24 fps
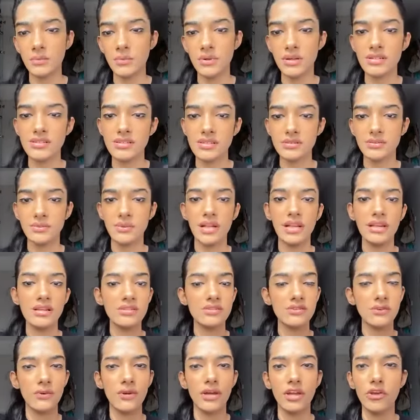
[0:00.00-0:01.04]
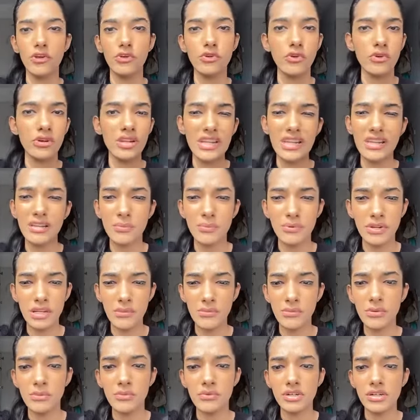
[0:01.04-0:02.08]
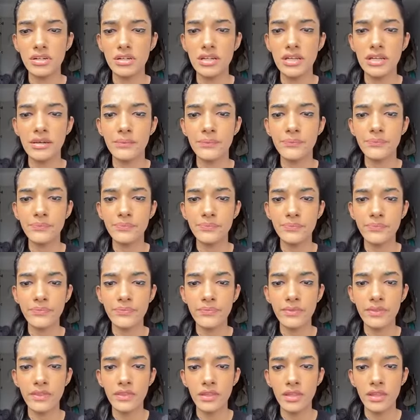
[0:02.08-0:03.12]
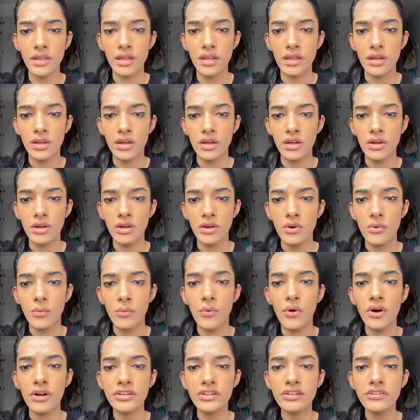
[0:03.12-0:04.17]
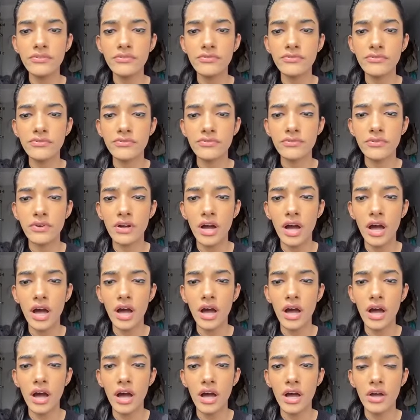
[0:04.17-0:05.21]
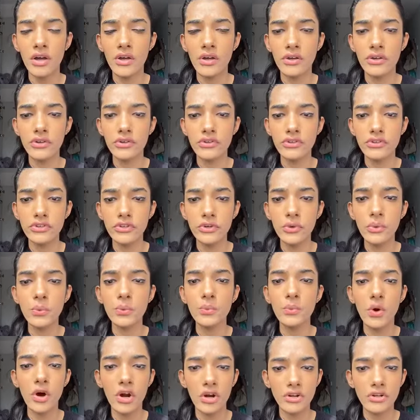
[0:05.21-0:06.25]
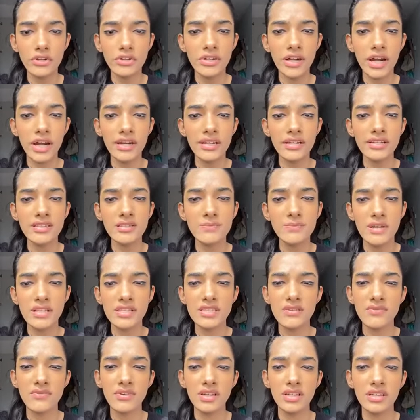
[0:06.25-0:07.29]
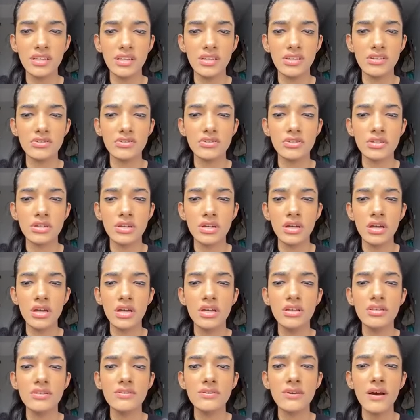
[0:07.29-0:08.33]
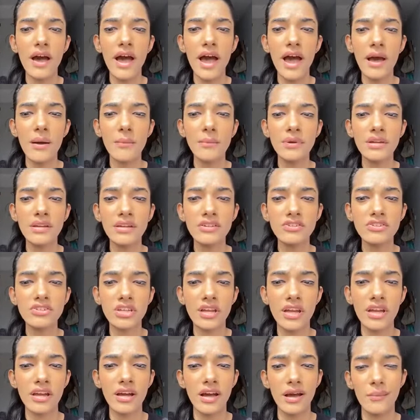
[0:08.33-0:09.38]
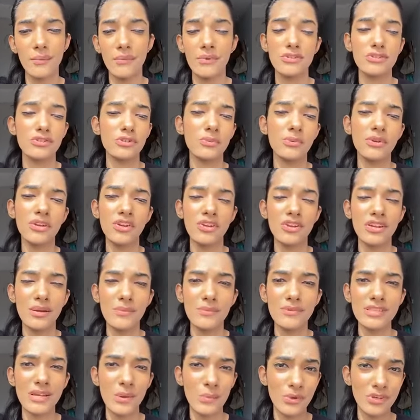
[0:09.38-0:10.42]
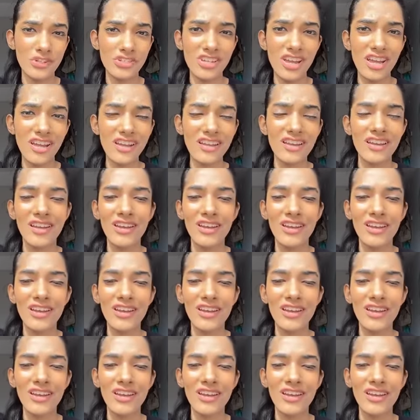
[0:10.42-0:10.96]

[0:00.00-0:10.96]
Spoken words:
works as well. It's okay. You don't need a premium really. What if you want to write in specific niche? So Abhishek, I'm assuming your name is Abhishek.